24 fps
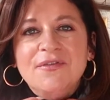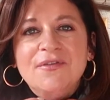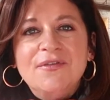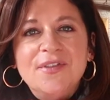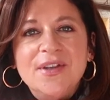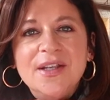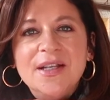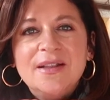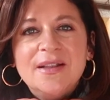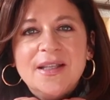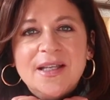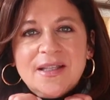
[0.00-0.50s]

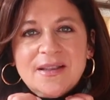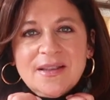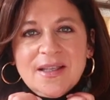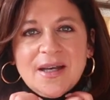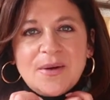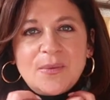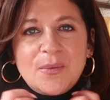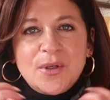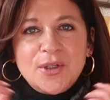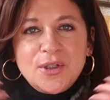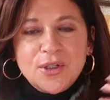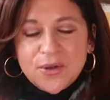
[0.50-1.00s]
feeling
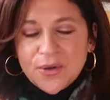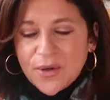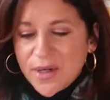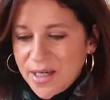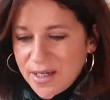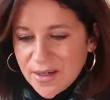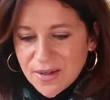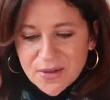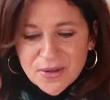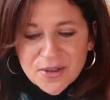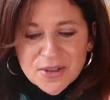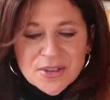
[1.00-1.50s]
that when your
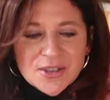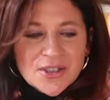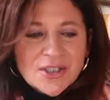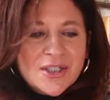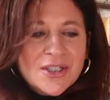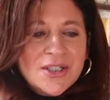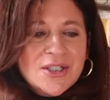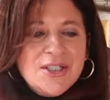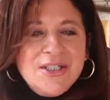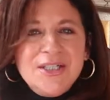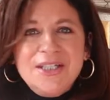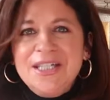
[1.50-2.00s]
hair looks
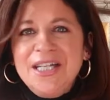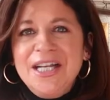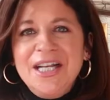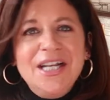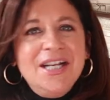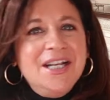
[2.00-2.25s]
good,